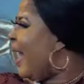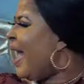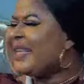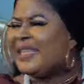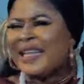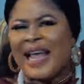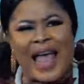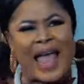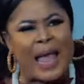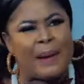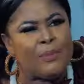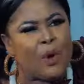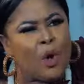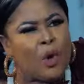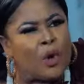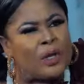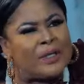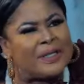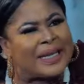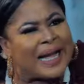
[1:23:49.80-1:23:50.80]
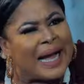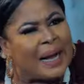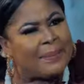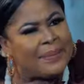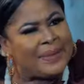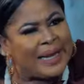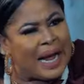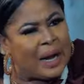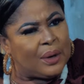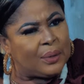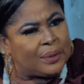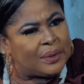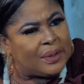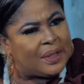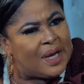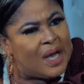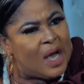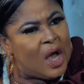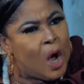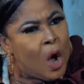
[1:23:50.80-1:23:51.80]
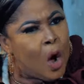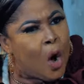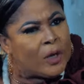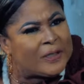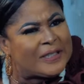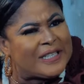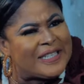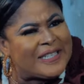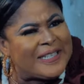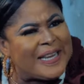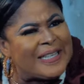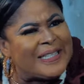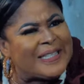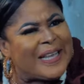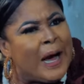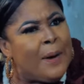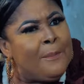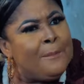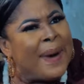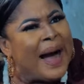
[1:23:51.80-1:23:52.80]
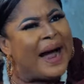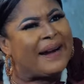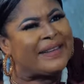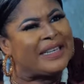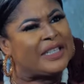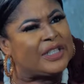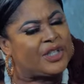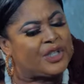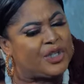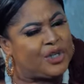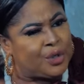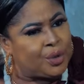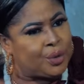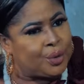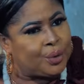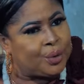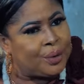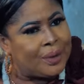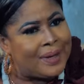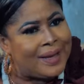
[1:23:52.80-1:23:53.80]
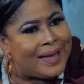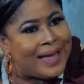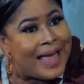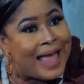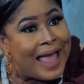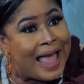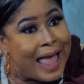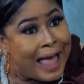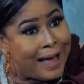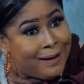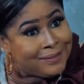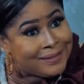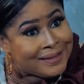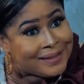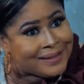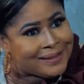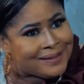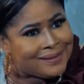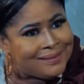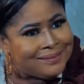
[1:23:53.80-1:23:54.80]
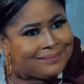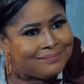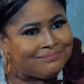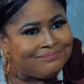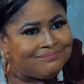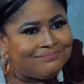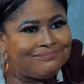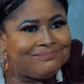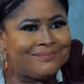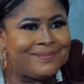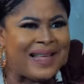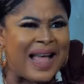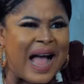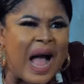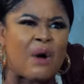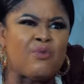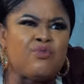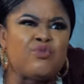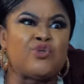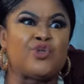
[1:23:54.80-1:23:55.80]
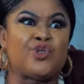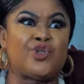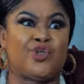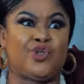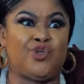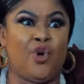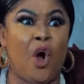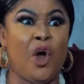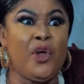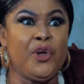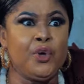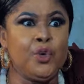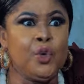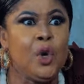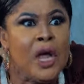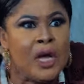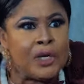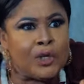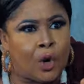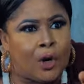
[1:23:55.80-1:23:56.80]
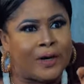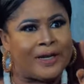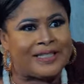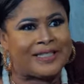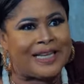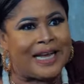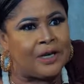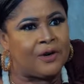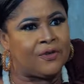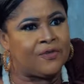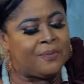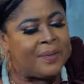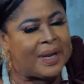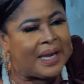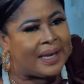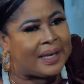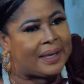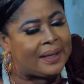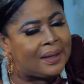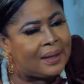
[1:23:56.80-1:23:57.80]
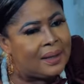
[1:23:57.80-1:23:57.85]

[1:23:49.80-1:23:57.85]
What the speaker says: I am not going to calm down until this girl marries you. Else, I will show you the other side of me.